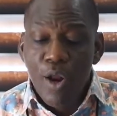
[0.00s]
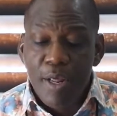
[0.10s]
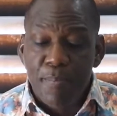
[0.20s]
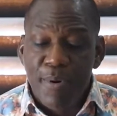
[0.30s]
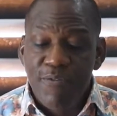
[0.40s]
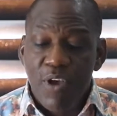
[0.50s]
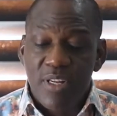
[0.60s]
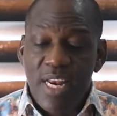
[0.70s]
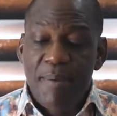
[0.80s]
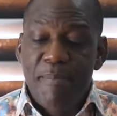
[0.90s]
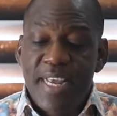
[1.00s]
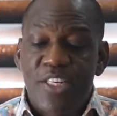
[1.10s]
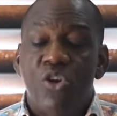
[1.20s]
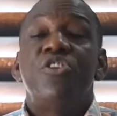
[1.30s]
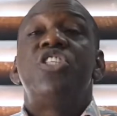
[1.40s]
the previously
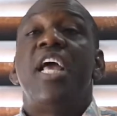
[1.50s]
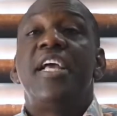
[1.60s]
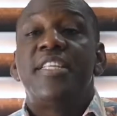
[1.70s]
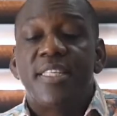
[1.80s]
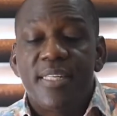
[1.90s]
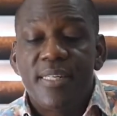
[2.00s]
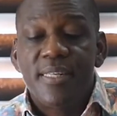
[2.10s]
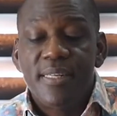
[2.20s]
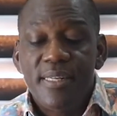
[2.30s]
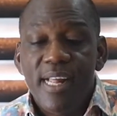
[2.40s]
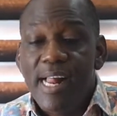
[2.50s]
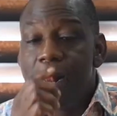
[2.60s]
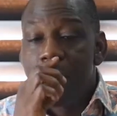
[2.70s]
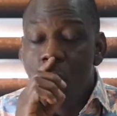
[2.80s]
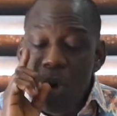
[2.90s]
mentioned checks
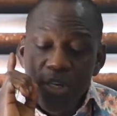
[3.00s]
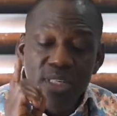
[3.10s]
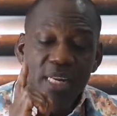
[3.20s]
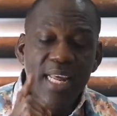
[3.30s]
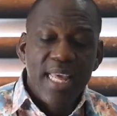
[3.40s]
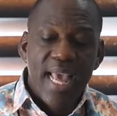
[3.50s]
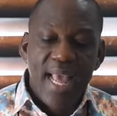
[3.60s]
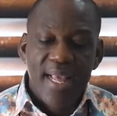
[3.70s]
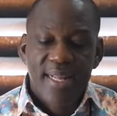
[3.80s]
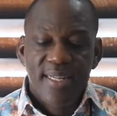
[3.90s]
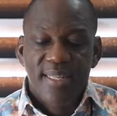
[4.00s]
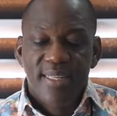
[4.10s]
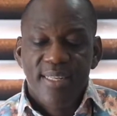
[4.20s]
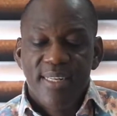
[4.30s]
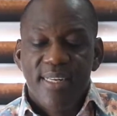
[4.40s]
once in a year.
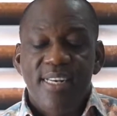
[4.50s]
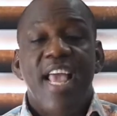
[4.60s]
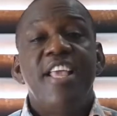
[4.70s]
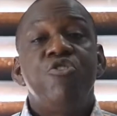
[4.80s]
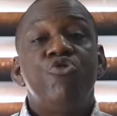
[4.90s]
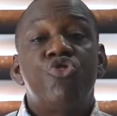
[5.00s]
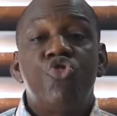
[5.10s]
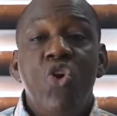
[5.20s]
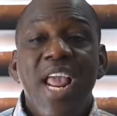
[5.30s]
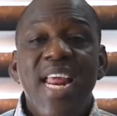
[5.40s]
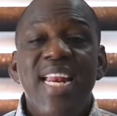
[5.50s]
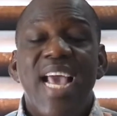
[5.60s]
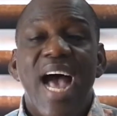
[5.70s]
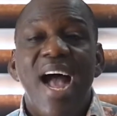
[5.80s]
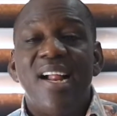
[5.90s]
Then you
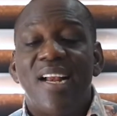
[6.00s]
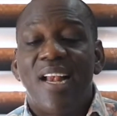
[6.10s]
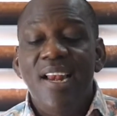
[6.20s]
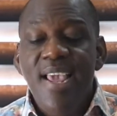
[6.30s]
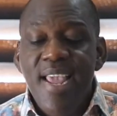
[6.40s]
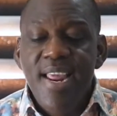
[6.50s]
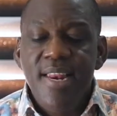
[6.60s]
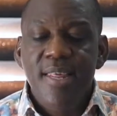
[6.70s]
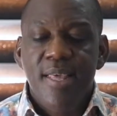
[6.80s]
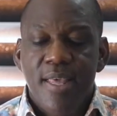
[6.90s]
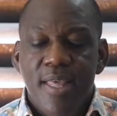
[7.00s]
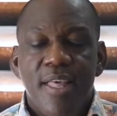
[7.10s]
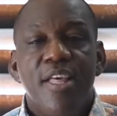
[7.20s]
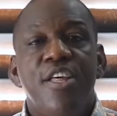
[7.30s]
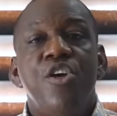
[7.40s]
drain and clean
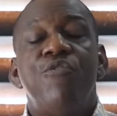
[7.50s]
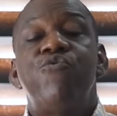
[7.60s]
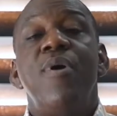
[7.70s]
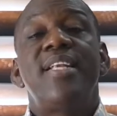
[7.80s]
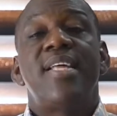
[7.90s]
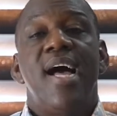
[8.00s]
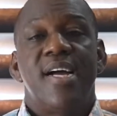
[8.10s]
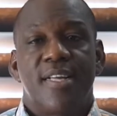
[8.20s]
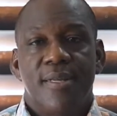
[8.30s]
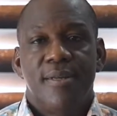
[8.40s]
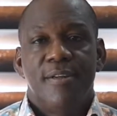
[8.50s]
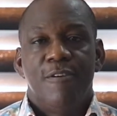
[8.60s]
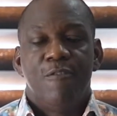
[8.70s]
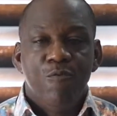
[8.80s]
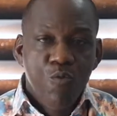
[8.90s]
your fuel tank
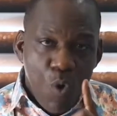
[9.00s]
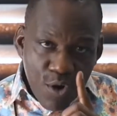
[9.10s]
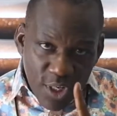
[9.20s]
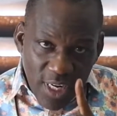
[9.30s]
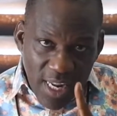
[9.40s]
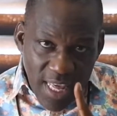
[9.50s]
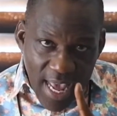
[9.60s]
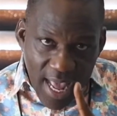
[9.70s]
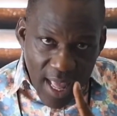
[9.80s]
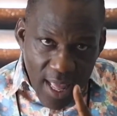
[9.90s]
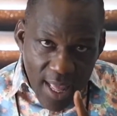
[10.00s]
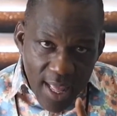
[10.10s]
once in a year.